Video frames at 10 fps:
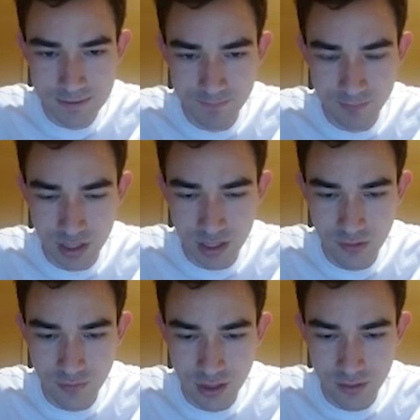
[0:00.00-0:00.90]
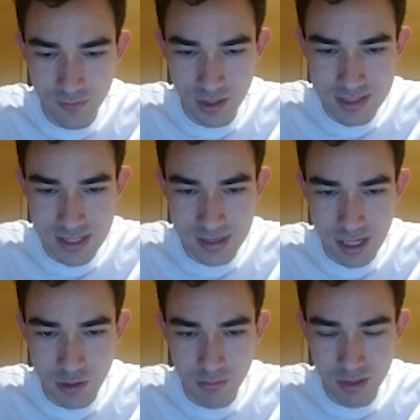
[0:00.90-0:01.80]
Okay, e5, he's
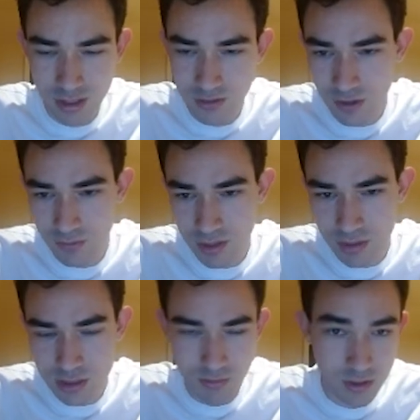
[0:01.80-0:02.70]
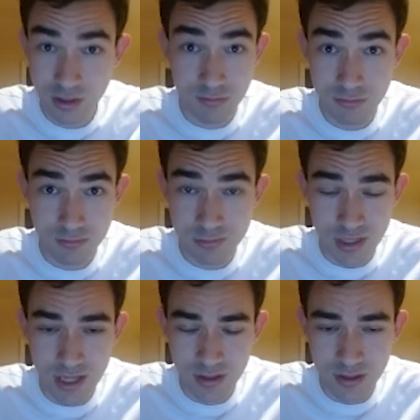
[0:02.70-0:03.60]
allowing me to develop my bishop here, and I'm
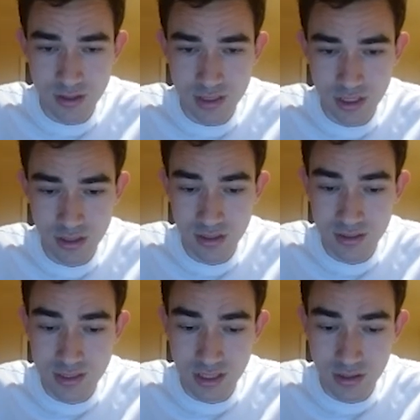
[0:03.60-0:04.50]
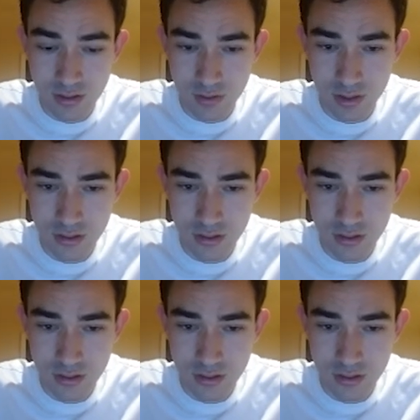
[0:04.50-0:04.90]
gladly going to take it. d3.